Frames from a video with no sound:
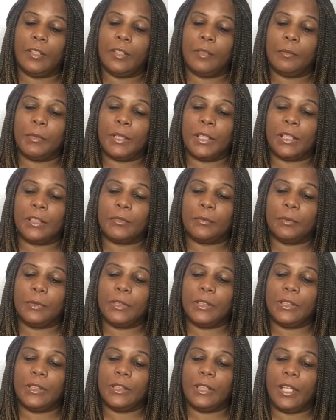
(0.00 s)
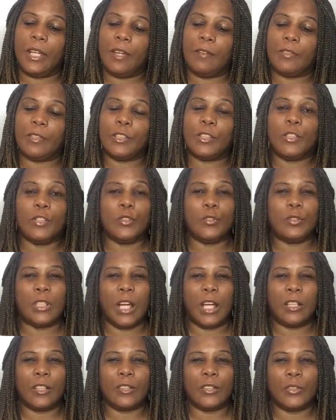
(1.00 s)
Because we have a new
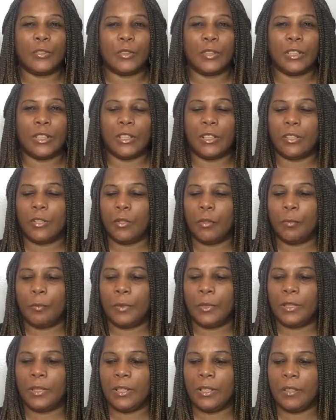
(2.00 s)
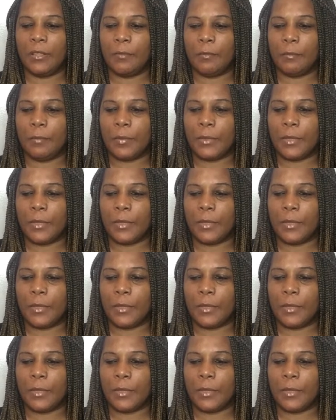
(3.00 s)
Dollar Tree that opened up.